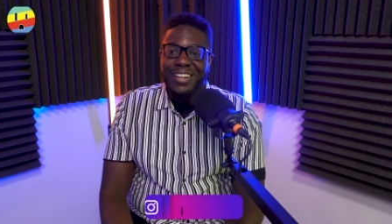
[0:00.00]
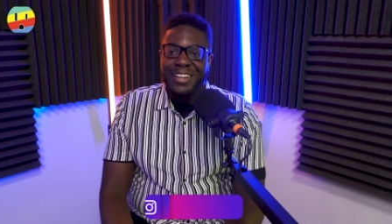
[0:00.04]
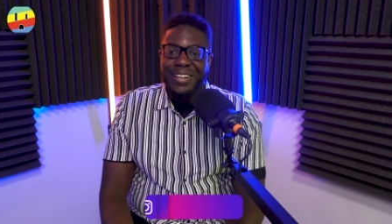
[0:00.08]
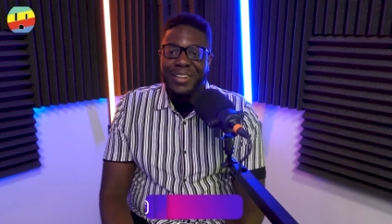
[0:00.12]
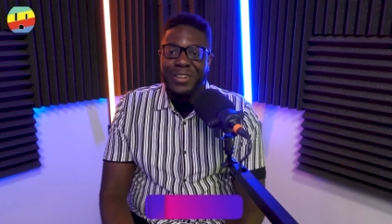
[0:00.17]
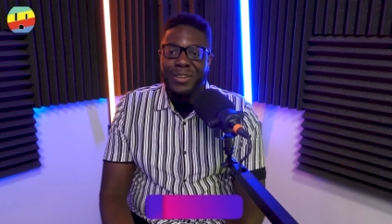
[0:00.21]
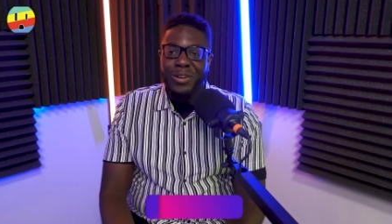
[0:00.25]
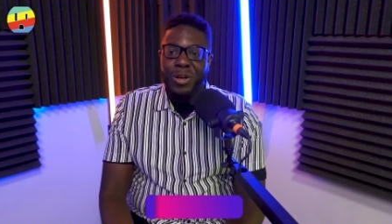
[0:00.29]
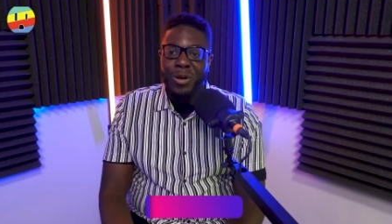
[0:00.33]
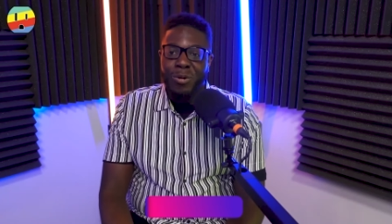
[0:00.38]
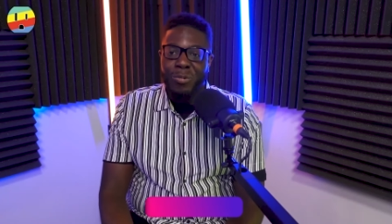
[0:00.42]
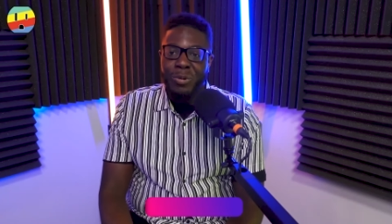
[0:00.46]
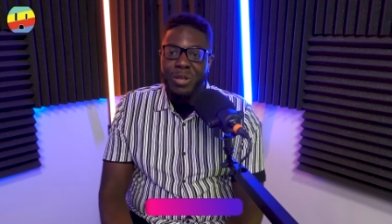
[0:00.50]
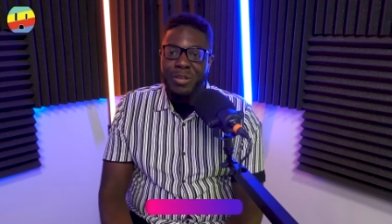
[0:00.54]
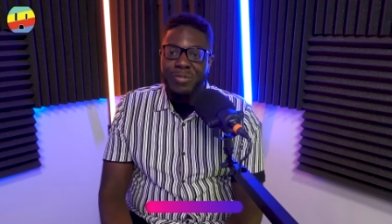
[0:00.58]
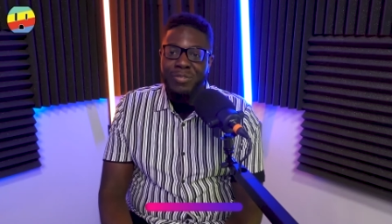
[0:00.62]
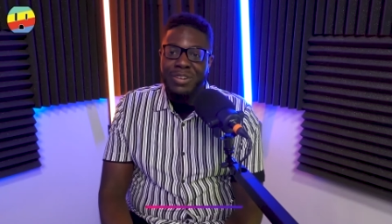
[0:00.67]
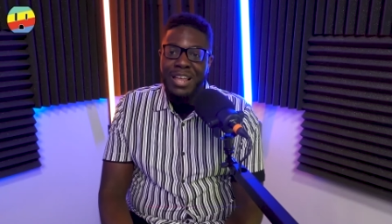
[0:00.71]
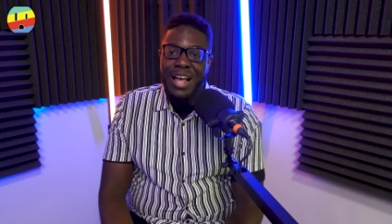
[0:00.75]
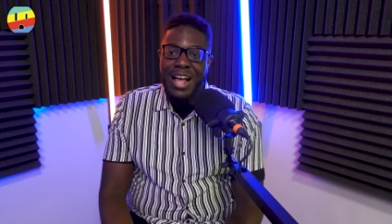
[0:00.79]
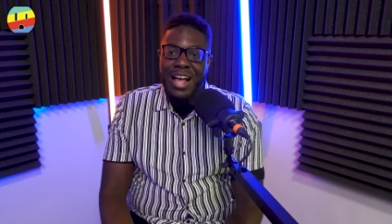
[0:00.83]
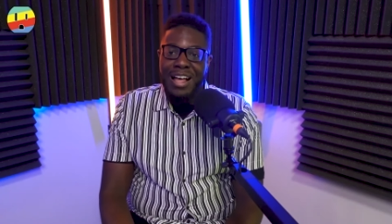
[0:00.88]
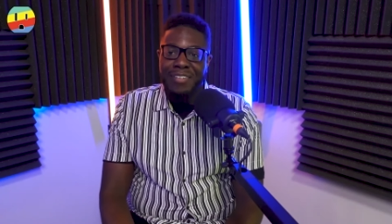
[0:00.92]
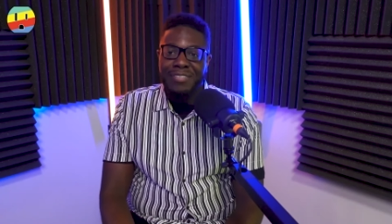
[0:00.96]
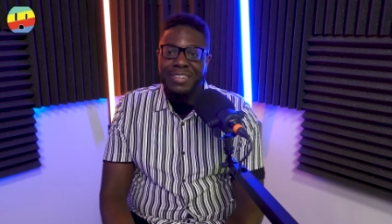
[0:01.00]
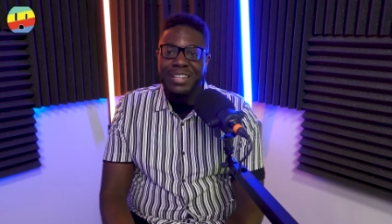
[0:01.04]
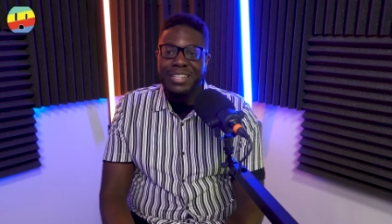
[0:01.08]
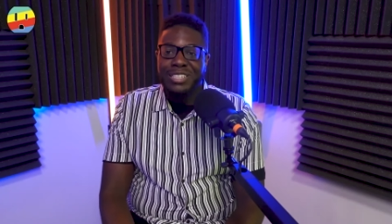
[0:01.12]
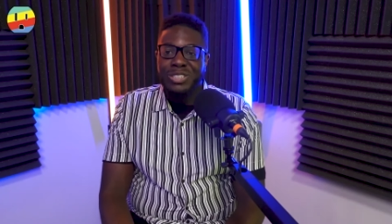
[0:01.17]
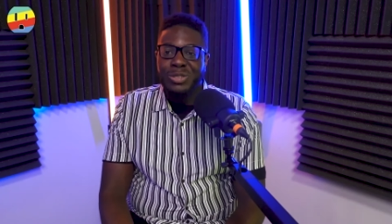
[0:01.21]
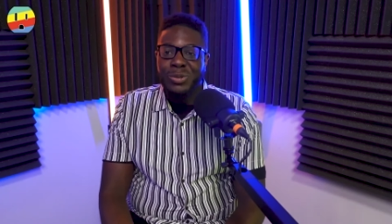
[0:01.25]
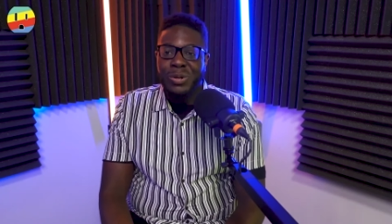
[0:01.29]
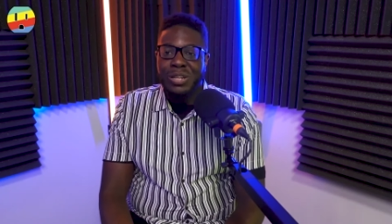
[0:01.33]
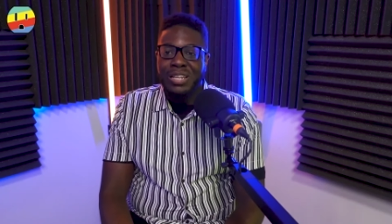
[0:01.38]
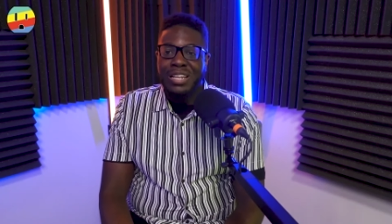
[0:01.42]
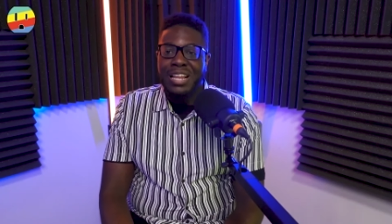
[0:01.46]
You know, we've dived
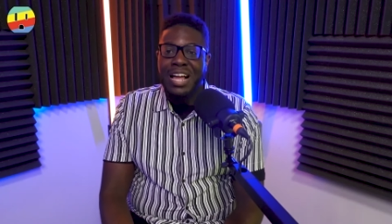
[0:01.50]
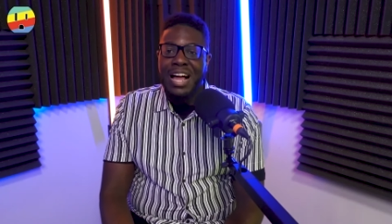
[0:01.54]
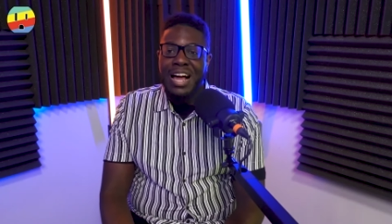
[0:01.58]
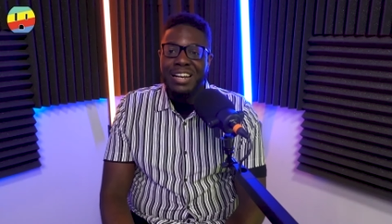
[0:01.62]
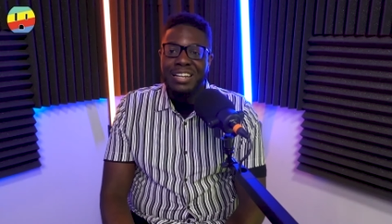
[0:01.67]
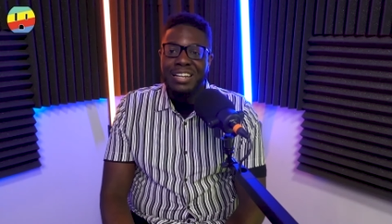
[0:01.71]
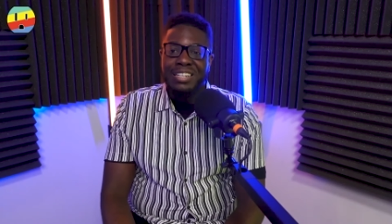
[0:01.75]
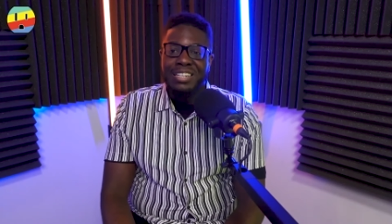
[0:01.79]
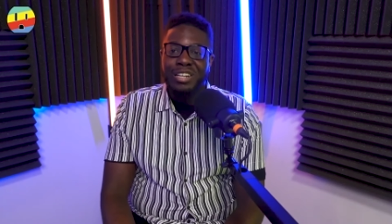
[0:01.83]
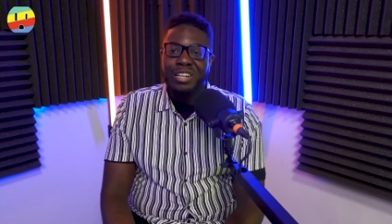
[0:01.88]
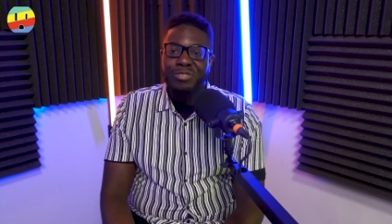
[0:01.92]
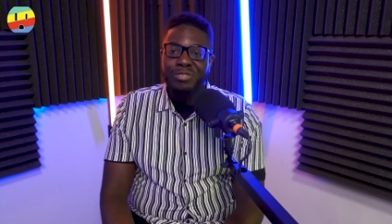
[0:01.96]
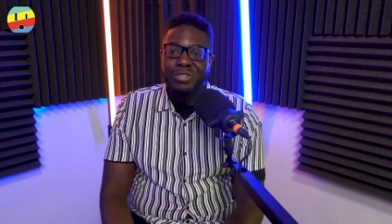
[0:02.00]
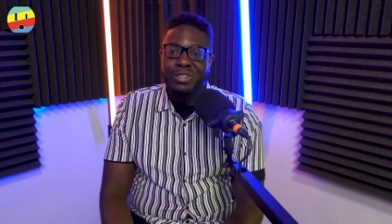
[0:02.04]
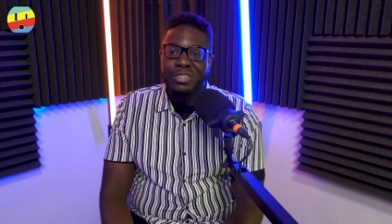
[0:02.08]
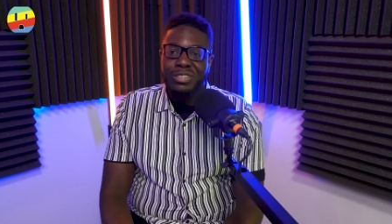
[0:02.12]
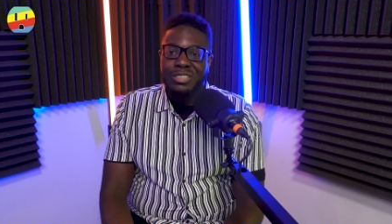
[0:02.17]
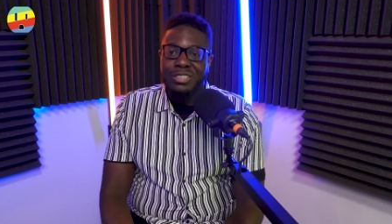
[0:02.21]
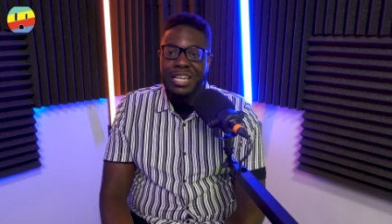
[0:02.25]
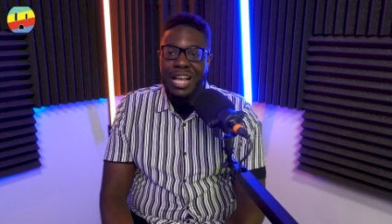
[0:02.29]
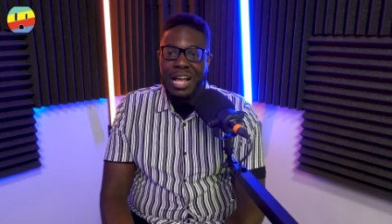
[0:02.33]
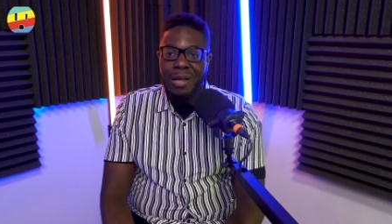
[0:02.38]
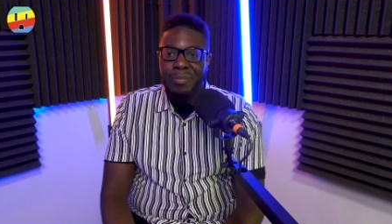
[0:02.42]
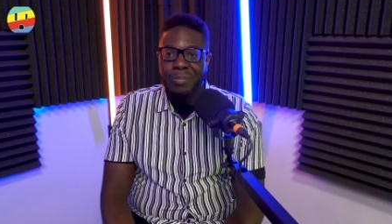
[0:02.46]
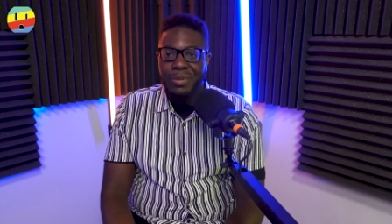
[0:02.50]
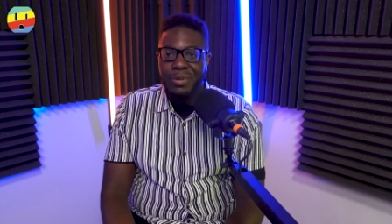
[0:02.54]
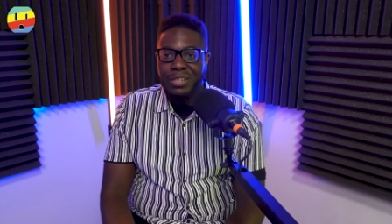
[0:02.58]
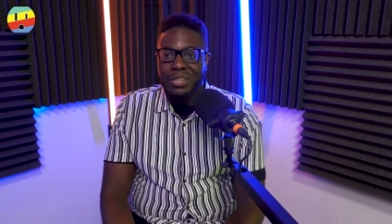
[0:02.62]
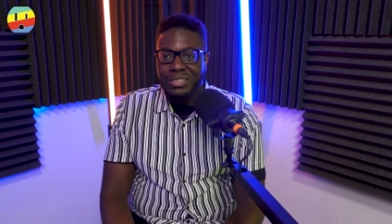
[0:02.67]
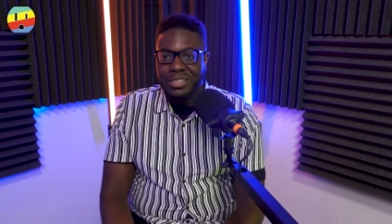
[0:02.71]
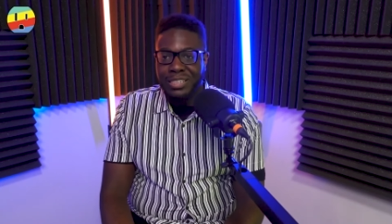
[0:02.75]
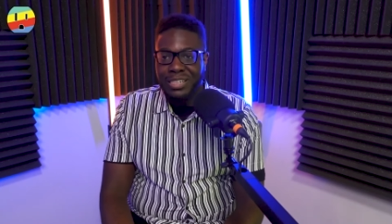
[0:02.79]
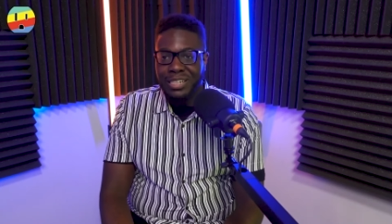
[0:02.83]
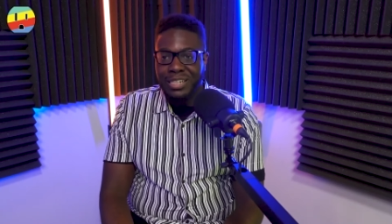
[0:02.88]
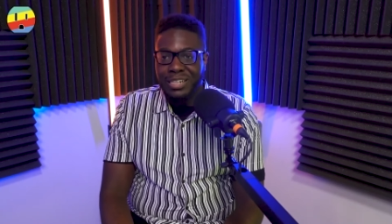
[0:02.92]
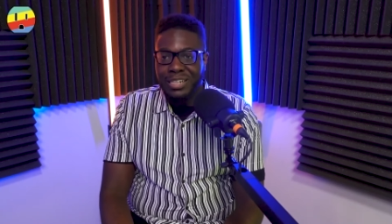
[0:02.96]
into a lot of different
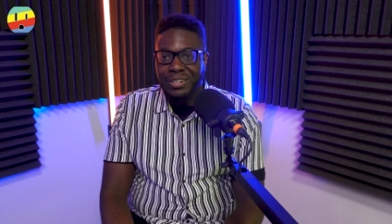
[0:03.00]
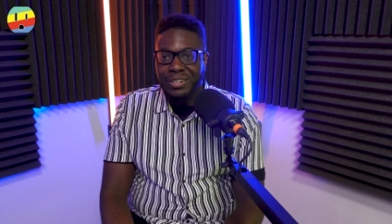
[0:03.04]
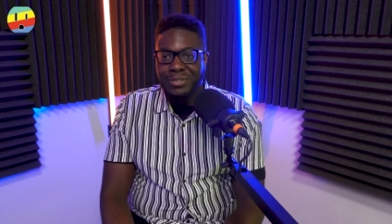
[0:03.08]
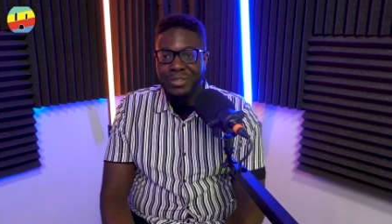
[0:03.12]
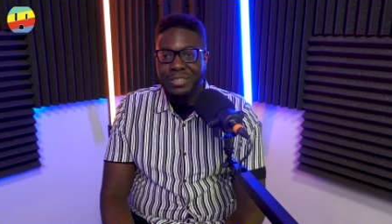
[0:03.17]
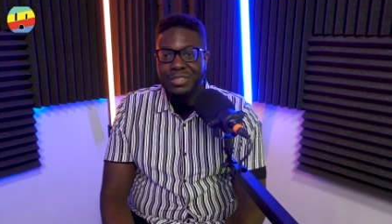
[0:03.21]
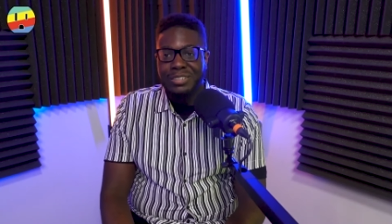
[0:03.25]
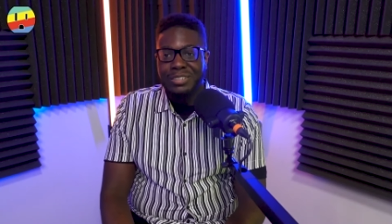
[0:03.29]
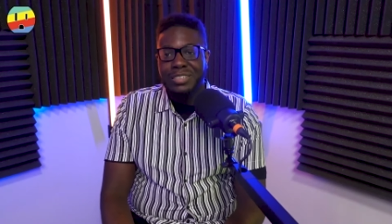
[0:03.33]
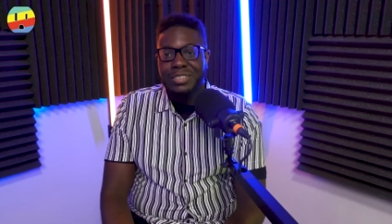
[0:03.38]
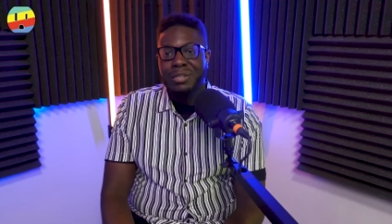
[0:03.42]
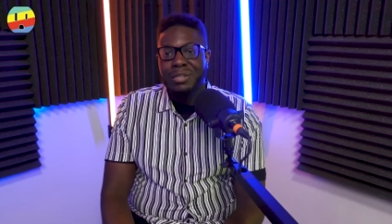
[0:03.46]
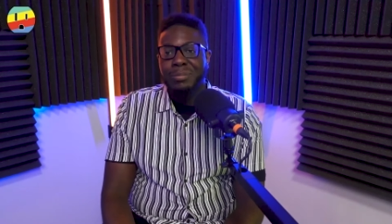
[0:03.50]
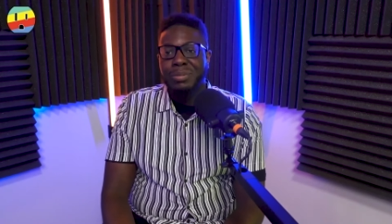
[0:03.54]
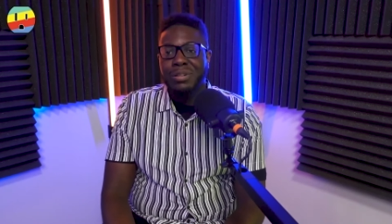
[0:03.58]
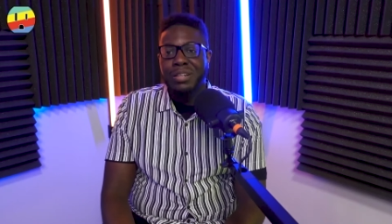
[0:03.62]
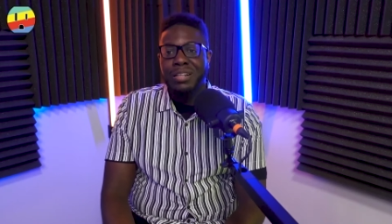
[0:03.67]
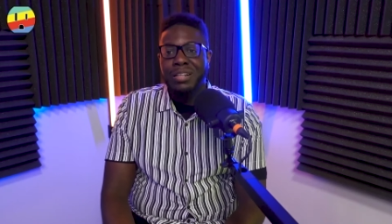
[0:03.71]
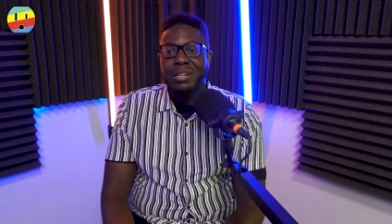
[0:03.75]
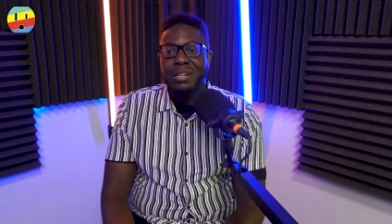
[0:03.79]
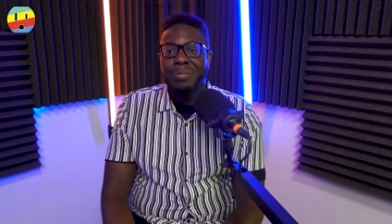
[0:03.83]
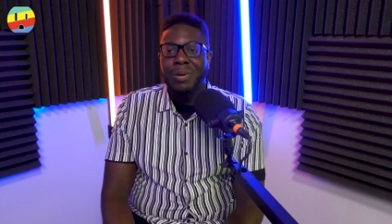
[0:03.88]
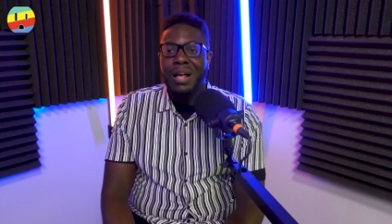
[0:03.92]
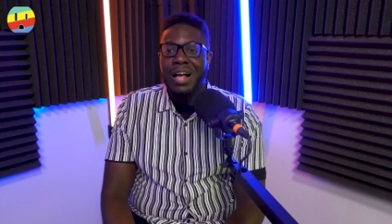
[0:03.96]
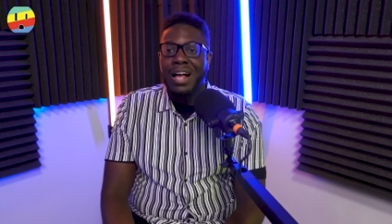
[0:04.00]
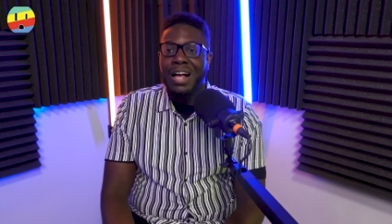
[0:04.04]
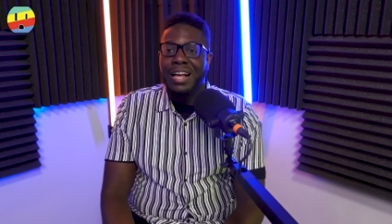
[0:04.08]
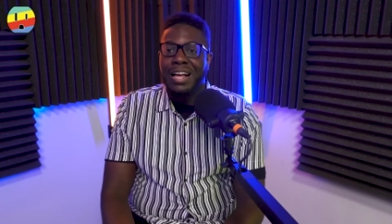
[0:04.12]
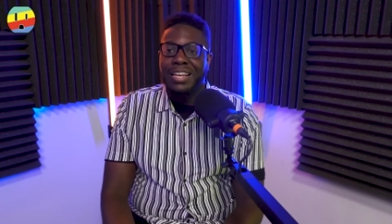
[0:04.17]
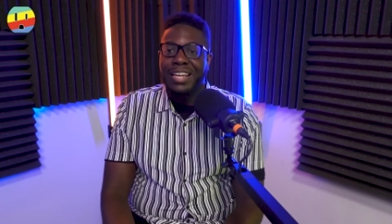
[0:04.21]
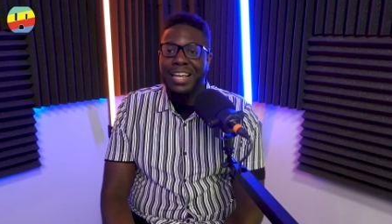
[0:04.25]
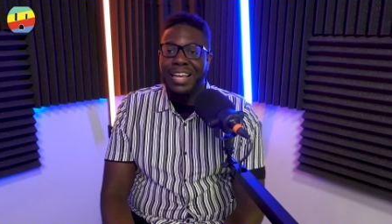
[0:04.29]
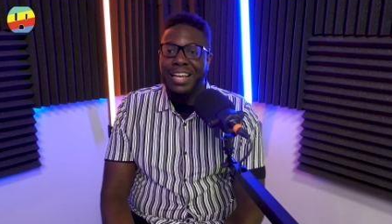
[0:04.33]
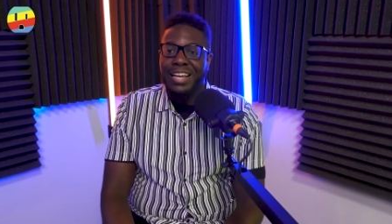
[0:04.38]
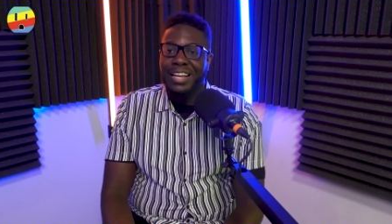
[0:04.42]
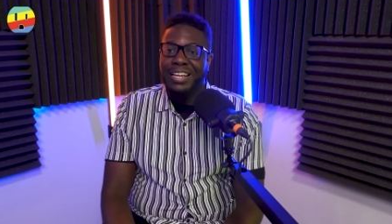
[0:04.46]
topics here on the STEM Plug
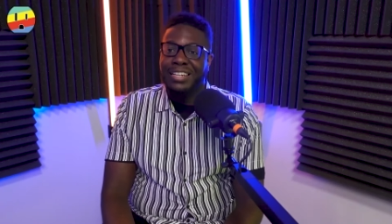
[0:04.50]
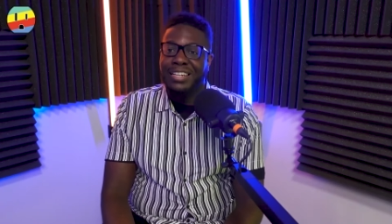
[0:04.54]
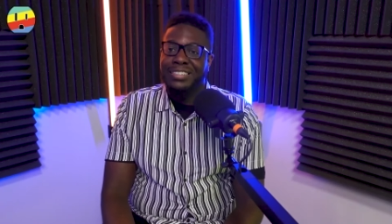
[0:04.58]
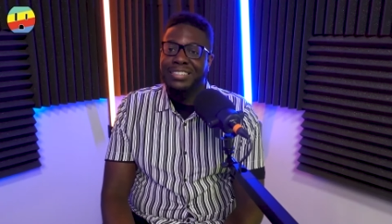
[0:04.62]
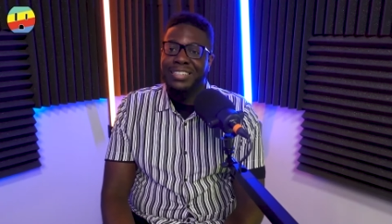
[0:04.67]
podcast.